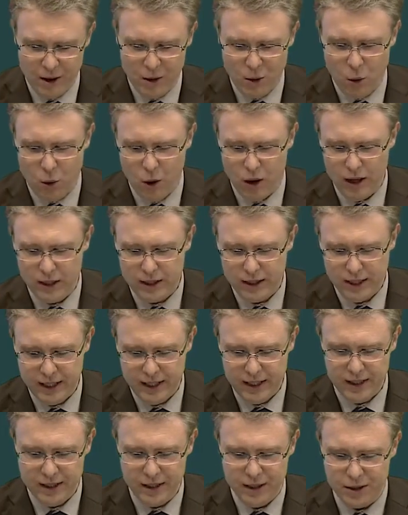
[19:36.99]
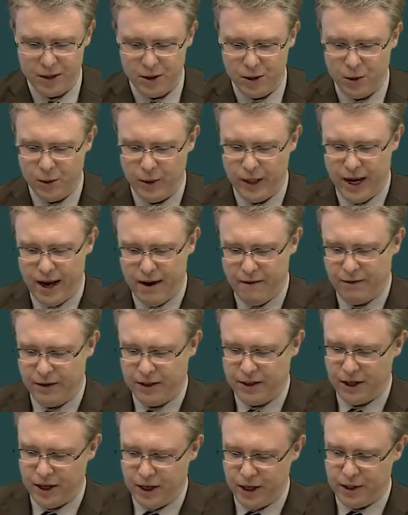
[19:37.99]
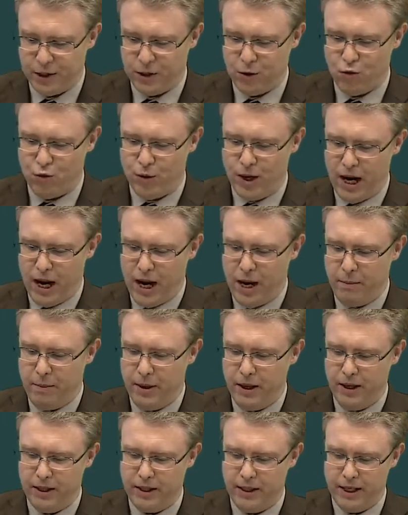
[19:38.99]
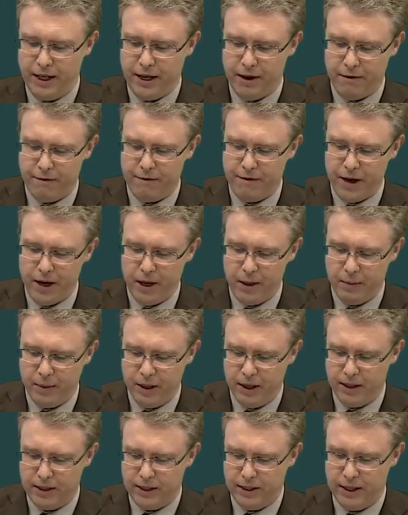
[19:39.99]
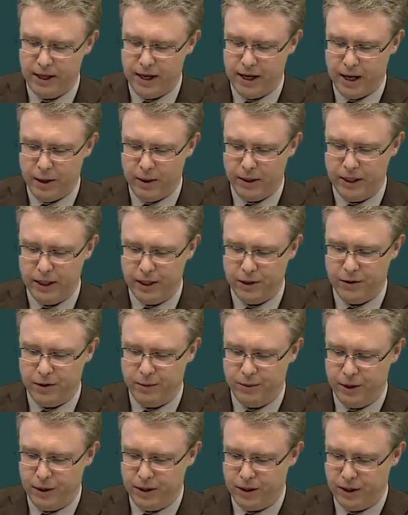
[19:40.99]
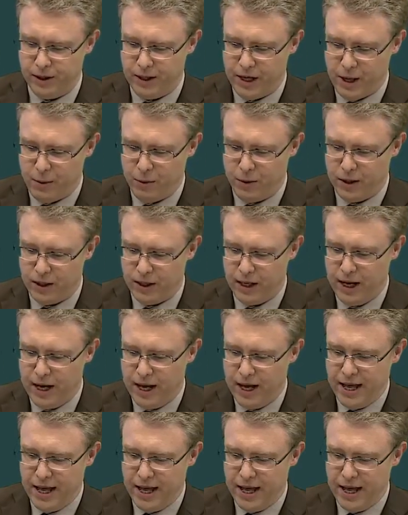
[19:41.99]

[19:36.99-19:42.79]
quality, so we emphasize reliability, availability in our distribution network.